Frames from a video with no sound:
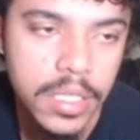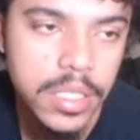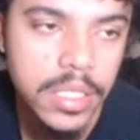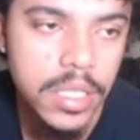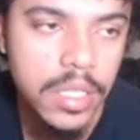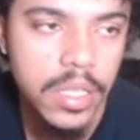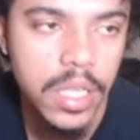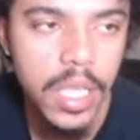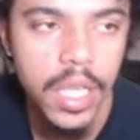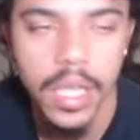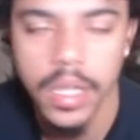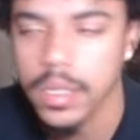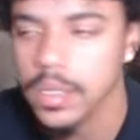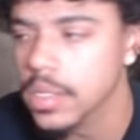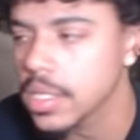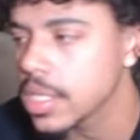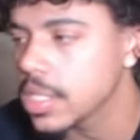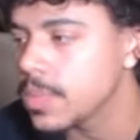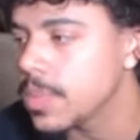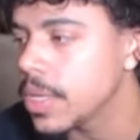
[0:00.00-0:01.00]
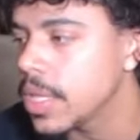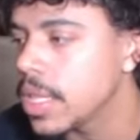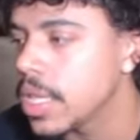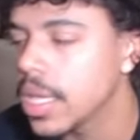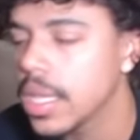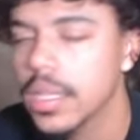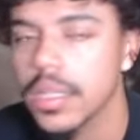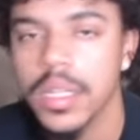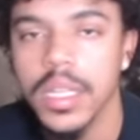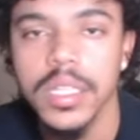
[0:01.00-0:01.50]
So, yeah, it's been
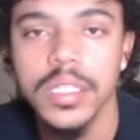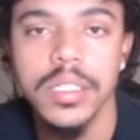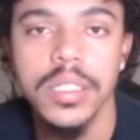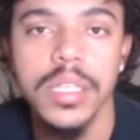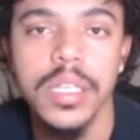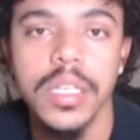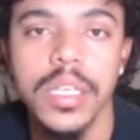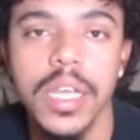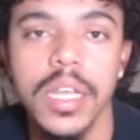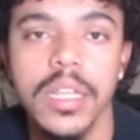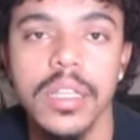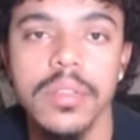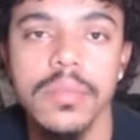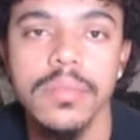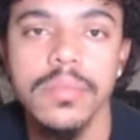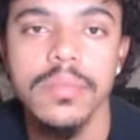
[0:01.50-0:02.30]
lit. Let's get it.